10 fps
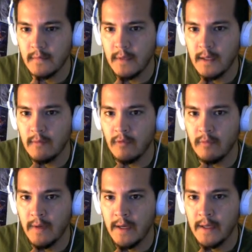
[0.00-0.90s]
And we'll
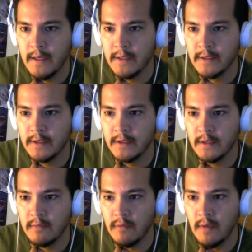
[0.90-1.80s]
banish.
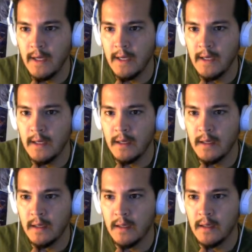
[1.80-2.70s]
And we'll
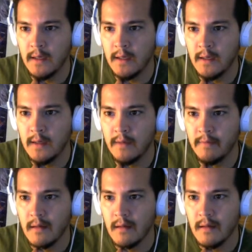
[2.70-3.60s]
add...
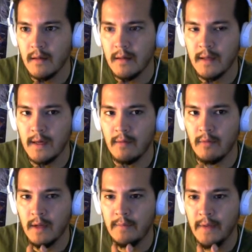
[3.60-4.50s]
Yeah,
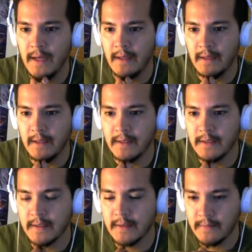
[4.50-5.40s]
we'll add Pain
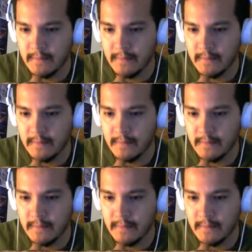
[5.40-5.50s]
Lanius.